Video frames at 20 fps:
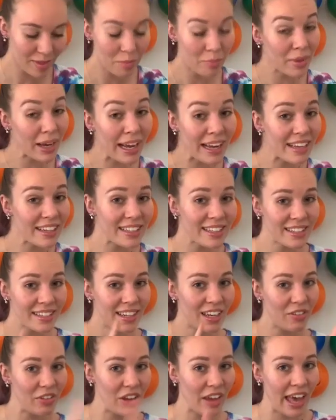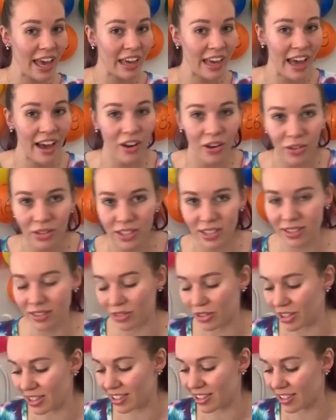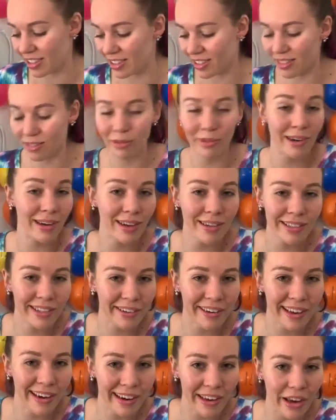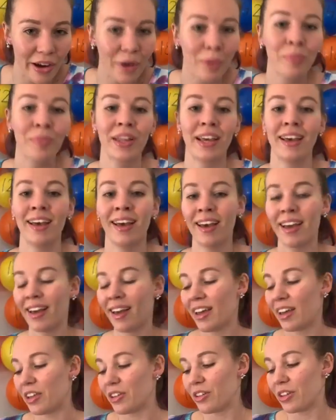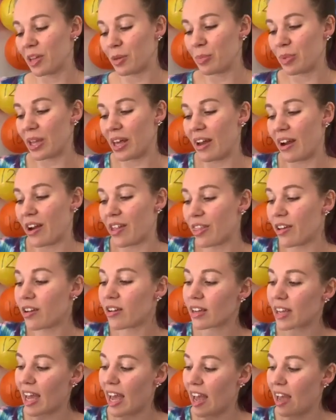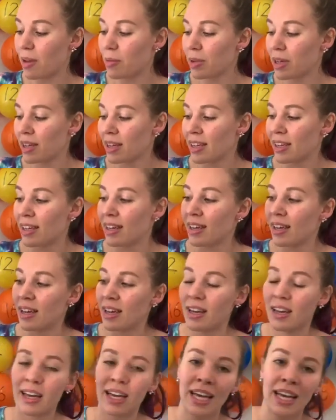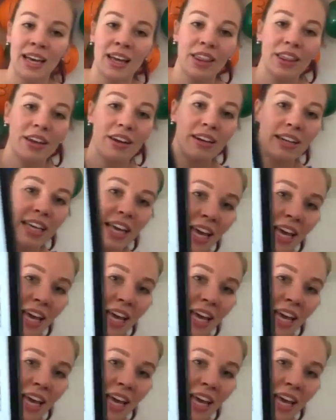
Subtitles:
But if you hang out, where else are you gonna go? You can play our third game. Third